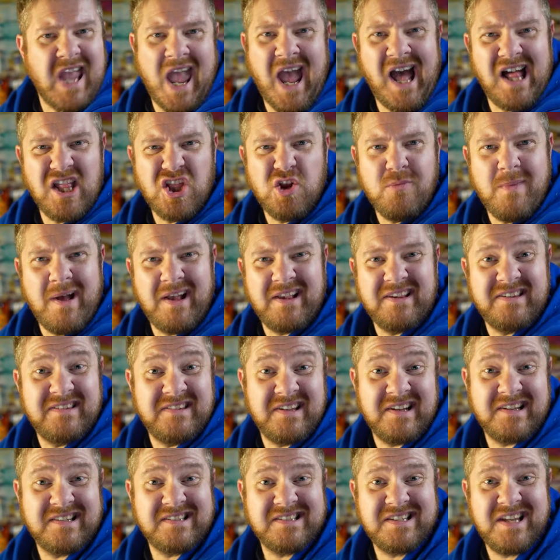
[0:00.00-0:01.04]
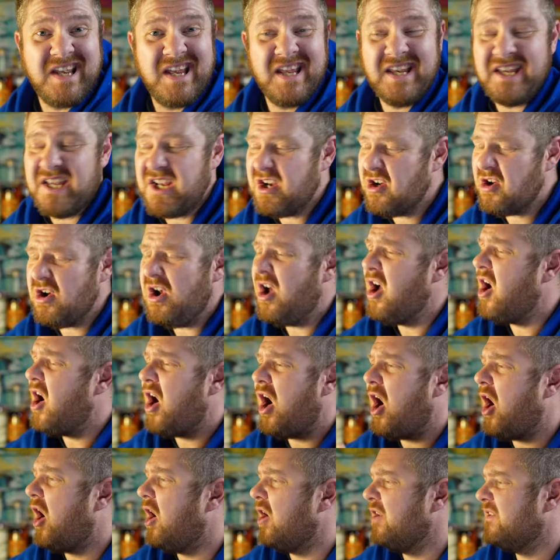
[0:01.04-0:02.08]
Calumet 16 year,
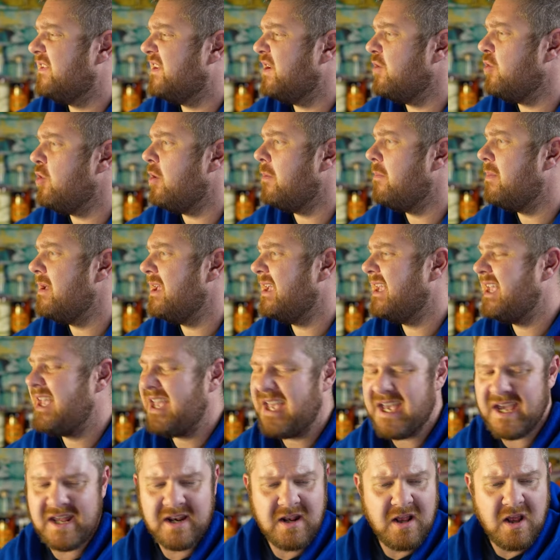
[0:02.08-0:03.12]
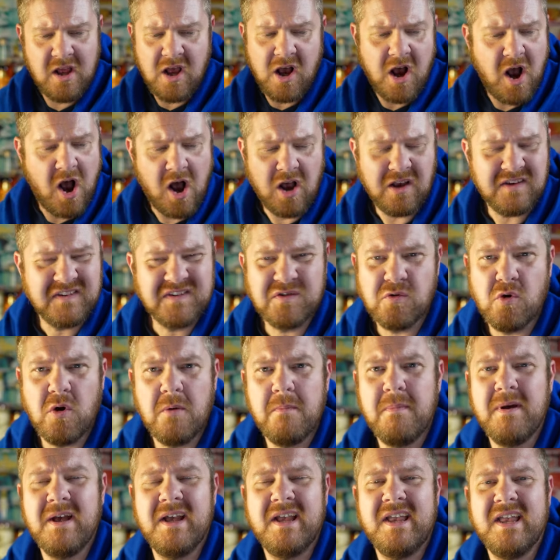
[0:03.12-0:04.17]
also a big hit, also a
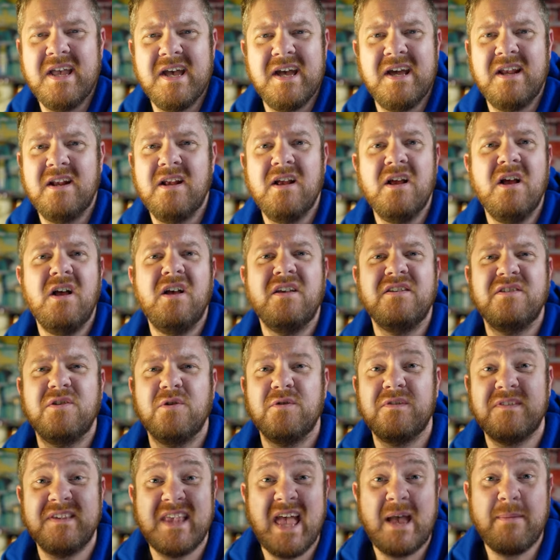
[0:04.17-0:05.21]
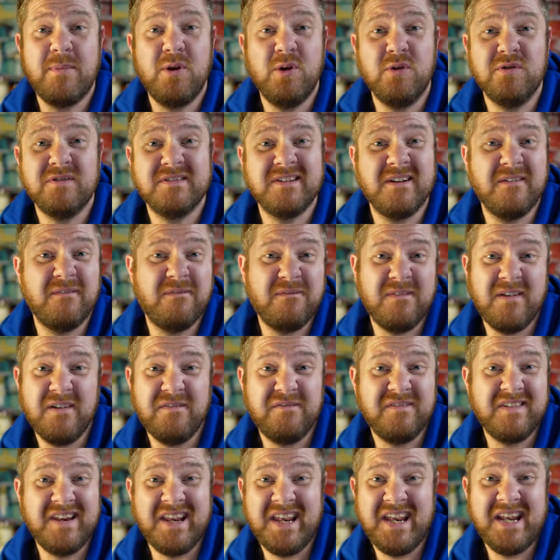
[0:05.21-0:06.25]
big hit. So Sam Houston
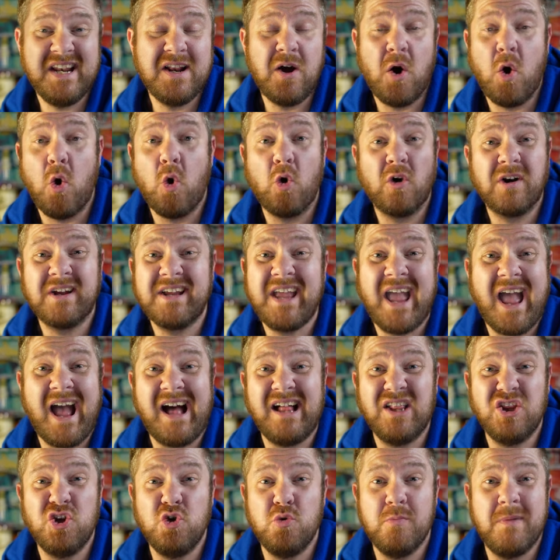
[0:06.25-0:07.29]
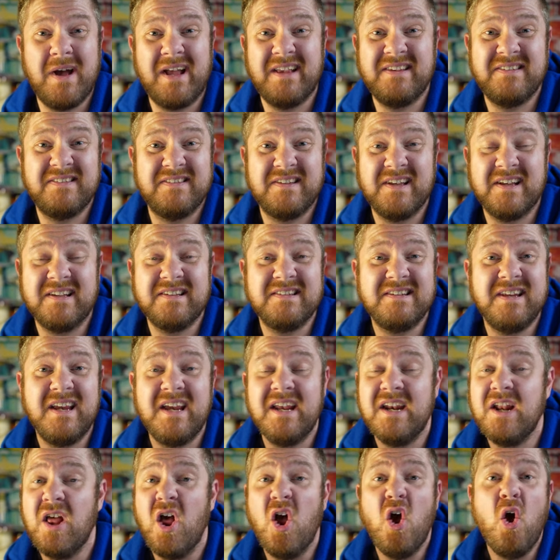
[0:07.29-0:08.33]
15 or Calumet
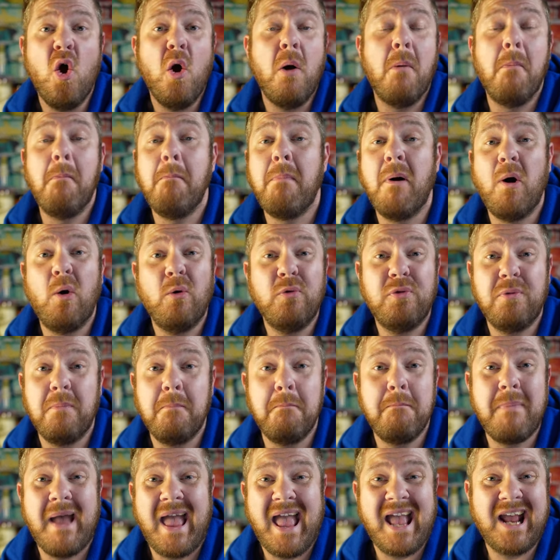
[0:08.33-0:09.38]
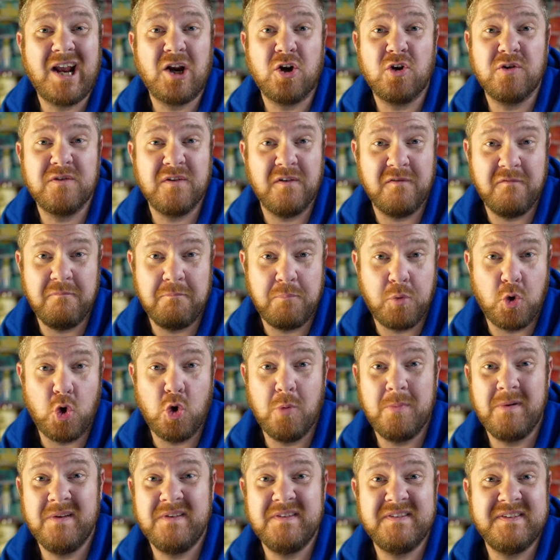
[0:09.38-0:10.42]
16, both bangers of
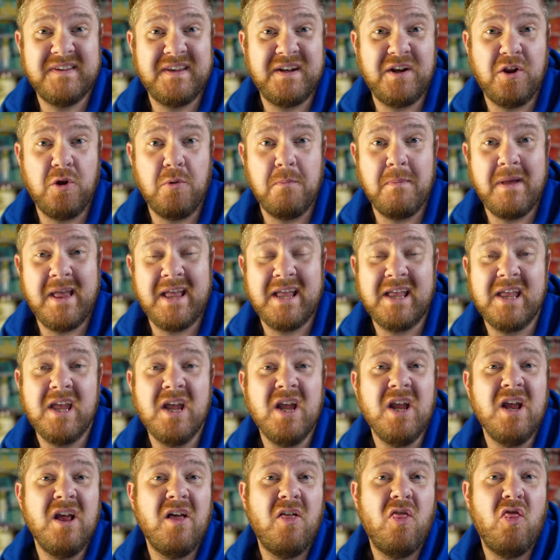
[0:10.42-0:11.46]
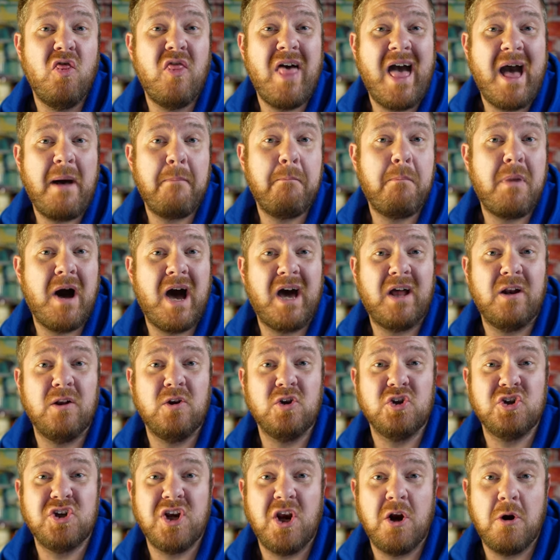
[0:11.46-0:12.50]
bourbons that'll make that bottle
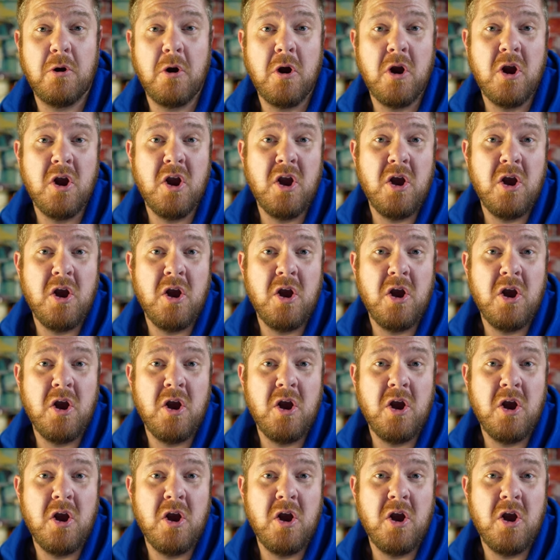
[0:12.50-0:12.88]
share